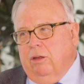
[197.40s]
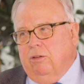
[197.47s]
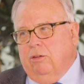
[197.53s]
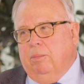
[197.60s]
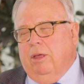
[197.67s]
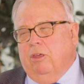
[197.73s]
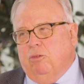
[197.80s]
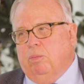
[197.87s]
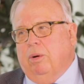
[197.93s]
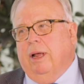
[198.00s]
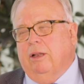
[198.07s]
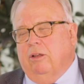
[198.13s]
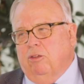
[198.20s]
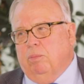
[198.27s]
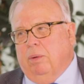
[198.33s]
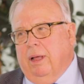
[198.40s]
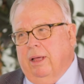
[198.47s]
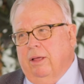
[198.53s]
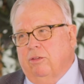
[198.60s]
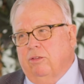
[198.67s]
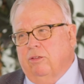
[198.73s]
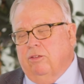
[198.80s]
to best practice
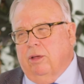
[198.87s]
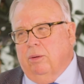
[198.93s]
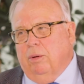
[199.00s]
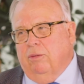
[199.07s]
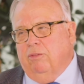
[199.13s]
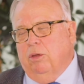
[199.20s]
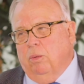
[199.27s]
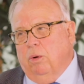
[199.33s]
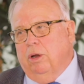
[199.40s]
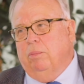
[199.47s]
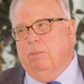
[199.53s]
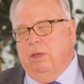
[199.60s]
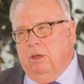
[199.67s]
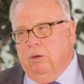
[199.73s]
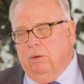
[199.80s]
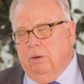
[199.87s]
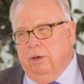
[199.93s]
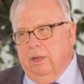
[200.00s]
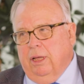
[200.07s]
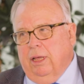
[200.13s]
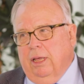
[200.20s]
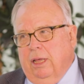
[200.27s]
players and say, well, if you want to be
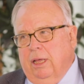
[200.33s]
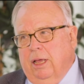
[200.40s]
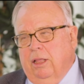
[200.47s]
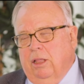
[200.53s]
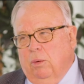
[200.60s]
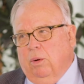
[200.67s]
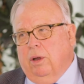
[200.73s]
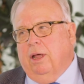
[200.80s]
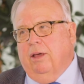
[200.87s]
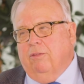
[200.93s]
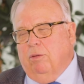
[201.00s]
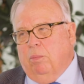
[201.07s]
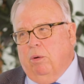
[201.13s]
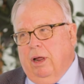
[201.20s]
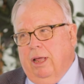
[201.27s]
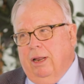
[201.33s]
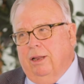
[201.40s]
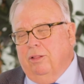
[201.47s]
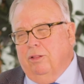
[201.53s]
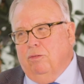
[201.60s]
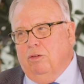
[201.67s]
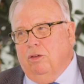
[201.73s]
good and you want to have a brand
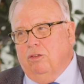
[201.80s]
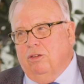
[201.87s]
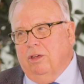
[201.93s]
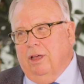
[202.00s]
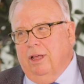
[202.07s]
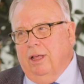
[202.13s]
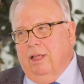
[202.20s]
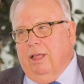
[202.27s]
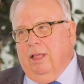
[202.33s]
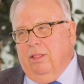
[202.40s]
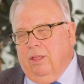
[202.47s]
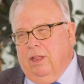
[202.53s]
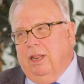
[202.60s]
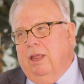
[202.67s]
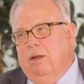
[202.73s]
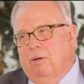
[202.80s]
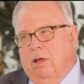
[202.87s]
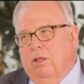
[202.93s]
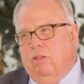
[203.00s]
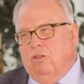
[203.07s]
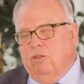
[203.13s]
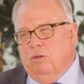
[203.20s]
in the future, then here
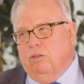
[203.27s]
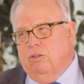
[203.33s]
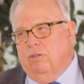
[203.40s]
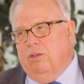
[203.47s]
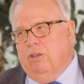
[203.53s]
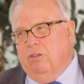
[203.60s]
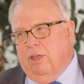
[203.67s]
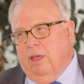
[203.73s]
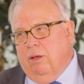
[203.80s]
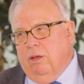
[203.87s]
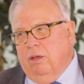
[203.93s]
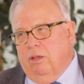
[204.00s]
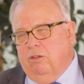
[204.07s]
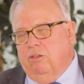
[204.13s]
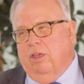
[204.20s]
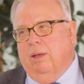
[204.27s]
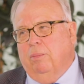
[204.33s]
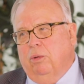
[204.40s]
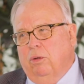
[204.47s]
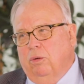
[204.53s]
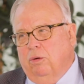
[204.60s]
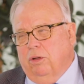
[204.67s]
are the sorts of exa
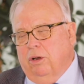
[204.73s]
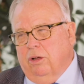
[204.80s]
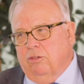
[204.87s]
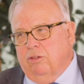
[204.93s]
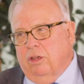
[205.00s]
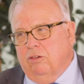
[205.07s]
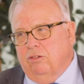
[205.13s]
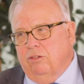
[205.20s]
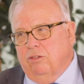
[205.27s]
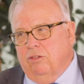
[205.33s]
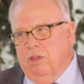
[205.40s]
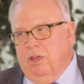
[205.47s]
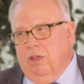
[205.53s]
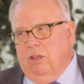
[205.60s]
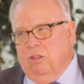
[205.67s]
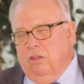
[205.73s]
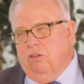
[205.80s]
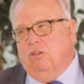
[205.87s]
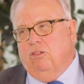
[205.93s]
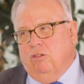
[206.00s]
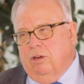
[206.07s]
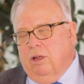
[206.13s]
example organisations that
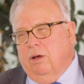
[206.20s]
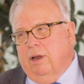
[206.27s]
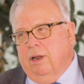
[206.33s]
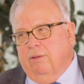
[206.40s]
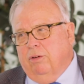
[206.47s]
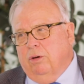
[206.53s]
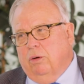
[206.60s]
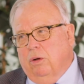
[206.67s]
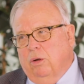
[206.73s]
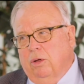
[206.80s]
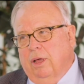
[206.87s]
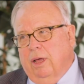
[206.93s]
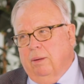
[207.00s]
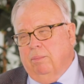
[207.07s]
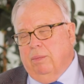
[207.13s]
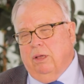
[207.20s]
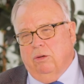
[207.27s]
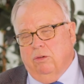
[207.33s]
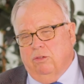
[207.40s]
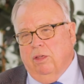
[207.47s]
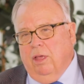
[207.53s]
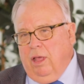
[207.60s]
you should go and have a good look at
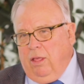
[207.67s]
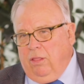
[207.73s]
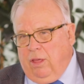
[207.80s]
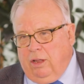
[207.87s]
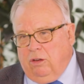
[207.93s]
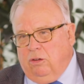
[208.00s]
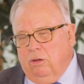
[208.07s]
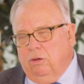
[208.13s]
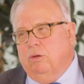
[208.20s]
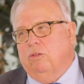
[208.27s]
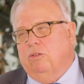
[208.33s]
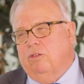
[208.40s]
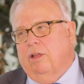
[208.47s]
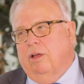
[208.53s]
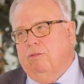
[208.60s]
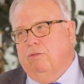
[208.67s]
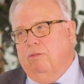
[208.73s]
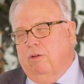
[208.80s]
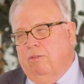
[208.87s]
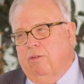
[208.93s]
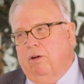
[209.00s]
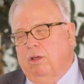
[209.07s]
because they do good stuff
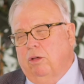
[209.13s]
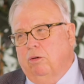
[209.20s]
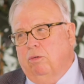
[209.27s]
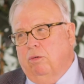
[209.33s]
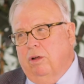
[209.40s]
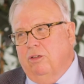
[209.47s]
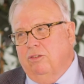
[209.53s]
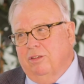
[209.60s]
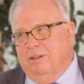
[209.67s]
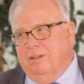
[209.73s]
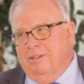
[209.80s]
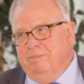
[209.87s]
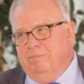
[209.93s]
for a very good reason.